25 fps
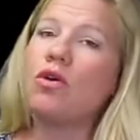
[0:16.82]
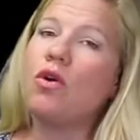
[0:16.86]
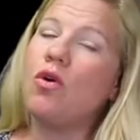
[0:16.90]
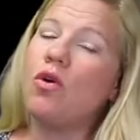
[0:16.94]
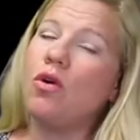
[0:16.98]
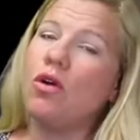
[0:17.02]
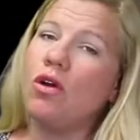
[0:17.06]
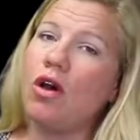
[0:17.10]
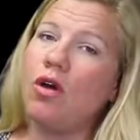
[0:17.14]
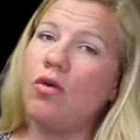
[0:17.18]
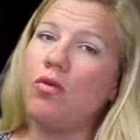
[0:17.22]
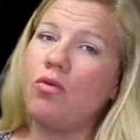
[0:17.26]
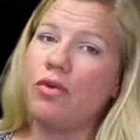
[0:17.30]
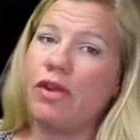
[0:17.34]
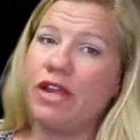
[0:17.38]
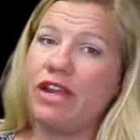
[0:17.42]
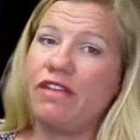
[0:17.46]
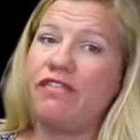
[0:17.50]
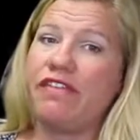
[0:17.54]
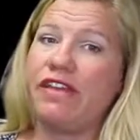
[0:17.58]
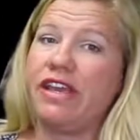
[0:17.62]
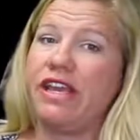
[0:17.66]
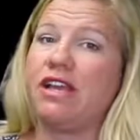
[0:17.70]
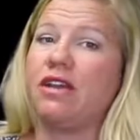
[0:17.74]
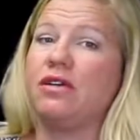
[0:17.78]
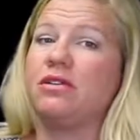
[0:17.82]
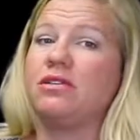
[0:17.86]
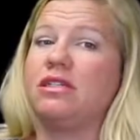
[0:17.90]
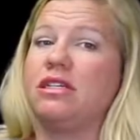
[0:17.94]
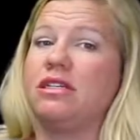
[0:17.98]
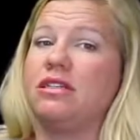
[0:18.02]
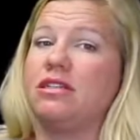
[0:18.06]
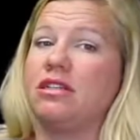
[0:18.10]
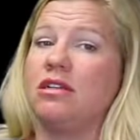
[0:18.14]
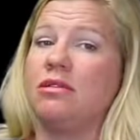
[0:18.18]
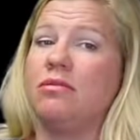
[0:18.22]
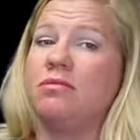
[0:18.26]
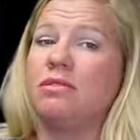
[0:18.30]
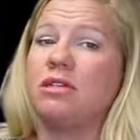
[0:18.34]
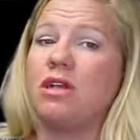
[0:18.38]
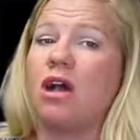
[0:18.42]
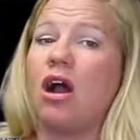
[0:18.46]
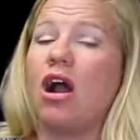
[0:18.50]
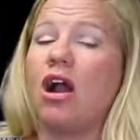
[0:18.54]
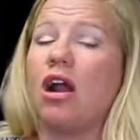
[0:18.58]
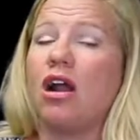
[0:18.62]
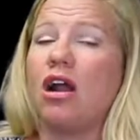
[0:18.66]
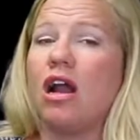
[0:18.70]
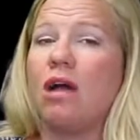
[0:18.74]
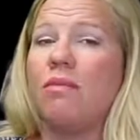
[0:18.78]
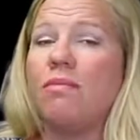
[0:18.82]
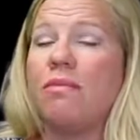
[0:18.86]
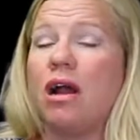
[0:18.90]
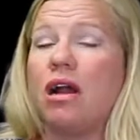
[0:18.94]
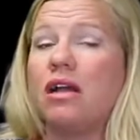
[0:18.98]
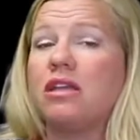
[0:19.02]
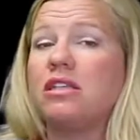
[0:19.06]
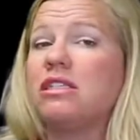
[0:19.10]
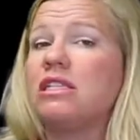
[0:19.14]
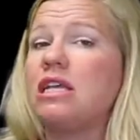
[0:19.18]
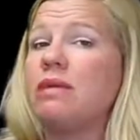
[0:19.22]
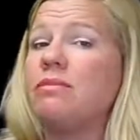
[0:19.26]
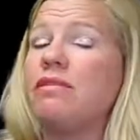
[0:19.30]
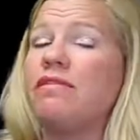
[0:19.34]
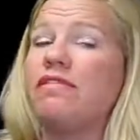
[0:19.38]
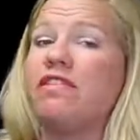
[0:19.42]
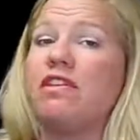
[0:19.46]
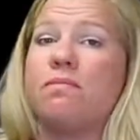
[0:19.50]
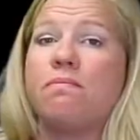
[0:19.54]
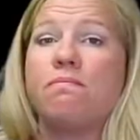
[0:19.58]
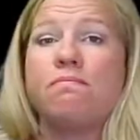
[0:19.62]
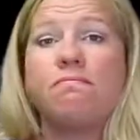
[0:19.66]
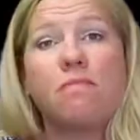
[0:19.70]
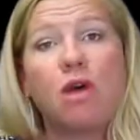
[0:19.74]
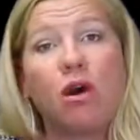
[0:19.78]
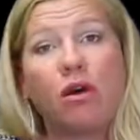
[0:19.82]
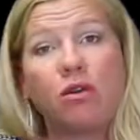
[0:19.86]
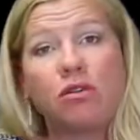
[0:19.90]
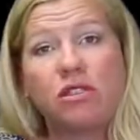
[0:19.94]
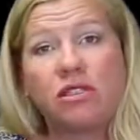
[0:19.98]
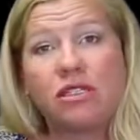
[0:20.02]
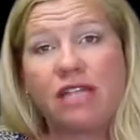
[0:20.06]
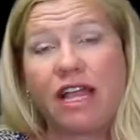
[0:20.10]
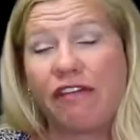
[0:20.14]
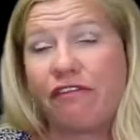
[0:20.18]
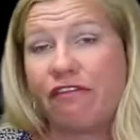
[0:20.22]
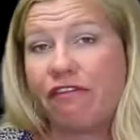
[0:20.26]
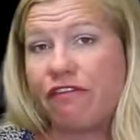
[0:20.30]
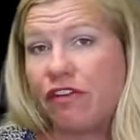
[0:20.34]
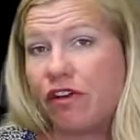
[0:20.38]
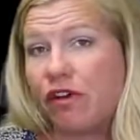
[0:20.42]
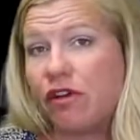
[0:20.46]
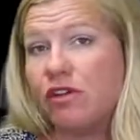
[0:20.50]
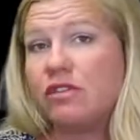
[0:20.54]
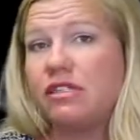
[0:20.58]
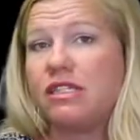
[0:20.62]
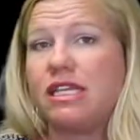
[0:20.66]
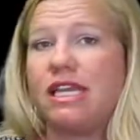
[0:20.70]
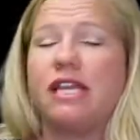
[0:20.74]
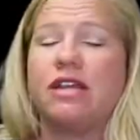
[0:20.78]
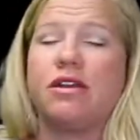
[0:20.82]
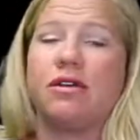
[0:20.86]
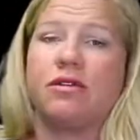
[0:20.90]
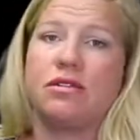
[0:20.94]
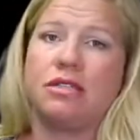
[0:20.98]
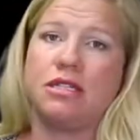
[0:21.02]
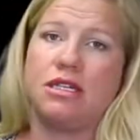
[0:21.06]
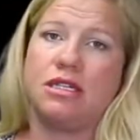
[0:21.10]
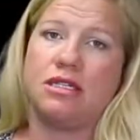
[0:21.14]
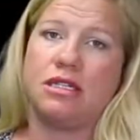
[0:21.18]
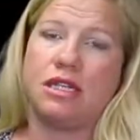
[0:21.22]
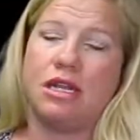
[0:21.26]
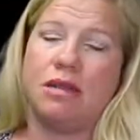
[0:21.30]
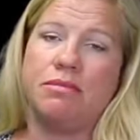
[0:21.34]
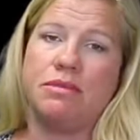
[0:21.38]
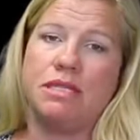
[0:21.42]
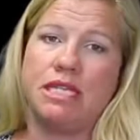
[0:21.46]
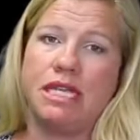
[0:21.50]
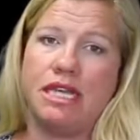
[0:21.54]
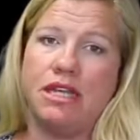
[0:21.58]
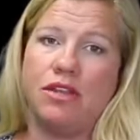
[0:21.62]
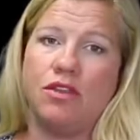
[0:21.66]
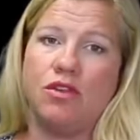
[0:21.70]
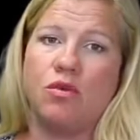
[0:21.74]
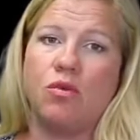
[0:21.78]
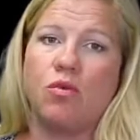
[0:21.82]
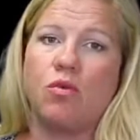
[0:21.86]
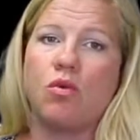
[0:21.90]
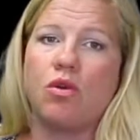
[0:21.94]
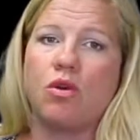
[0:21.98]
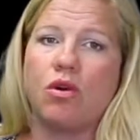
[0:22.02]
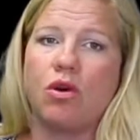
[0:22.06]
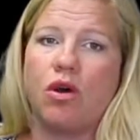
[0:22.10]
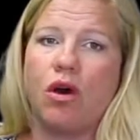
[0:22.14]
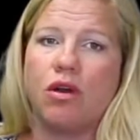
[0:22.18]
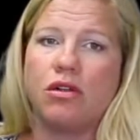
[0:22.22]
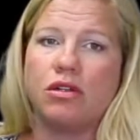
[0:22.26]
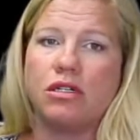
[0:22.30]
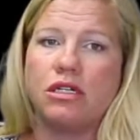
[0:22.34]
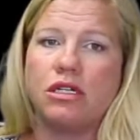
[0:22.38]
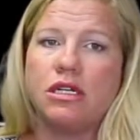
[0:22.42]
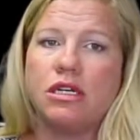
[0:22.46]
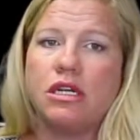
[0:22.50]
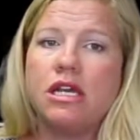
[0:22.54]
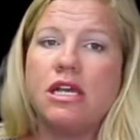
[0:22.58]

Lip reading: coral reef ecosystems are among some of the most diverse ecosystems in the world.